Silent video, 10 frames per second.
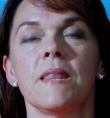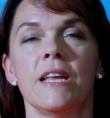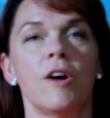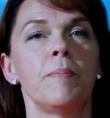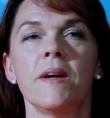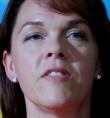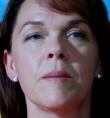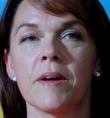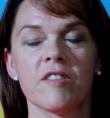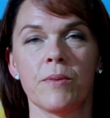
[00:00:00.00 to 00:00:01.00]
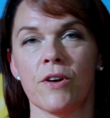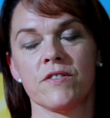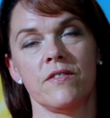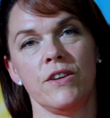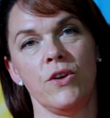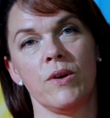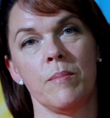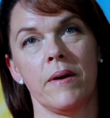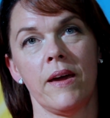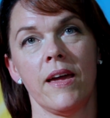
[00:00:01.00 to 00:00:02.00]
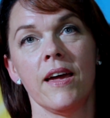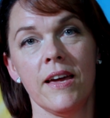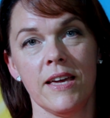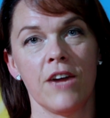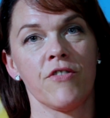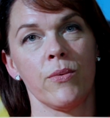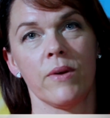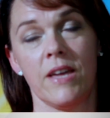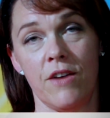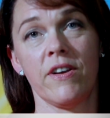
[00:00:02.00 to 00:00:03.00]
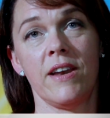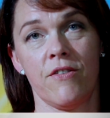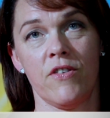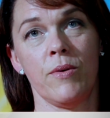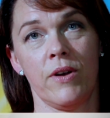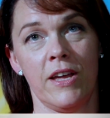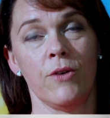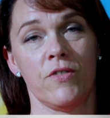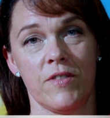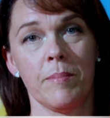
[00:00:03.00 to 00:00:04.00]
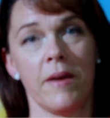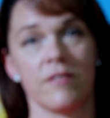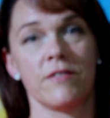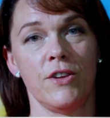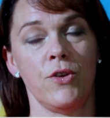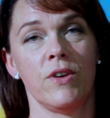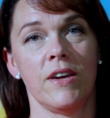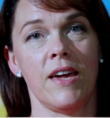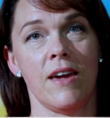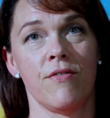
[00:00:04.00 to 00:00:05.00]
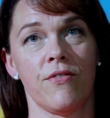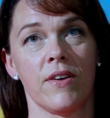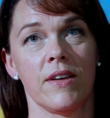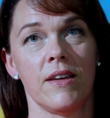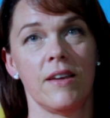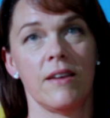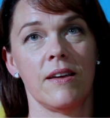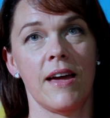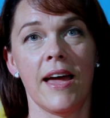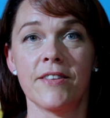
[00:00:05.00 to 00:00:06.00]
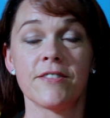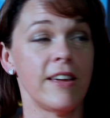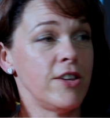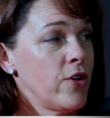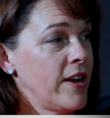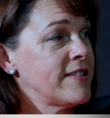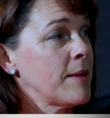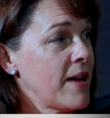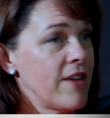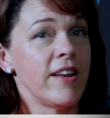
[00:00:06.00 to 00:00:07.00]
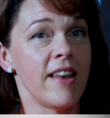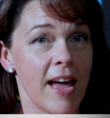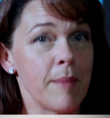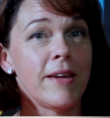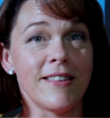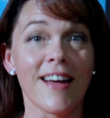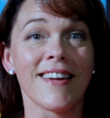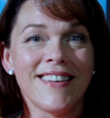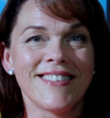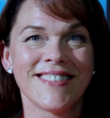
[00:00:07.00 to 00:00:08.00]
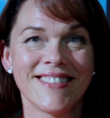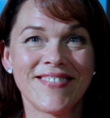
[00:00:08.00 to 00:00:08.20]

you know, being the best person that you can be, giving everybody else the best that you can give. And then you'll end up having happy days.